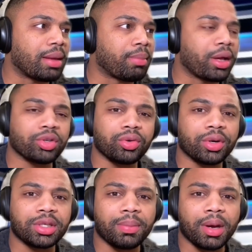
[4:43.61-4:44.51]
Michael Jordan is
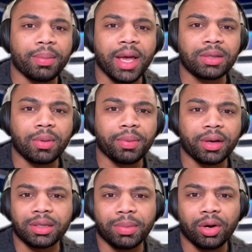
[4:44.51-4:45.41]
a better basketball player. He's a
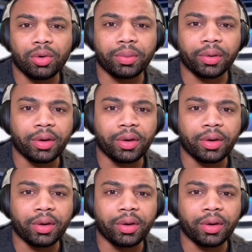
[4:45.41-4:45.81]
better hooper.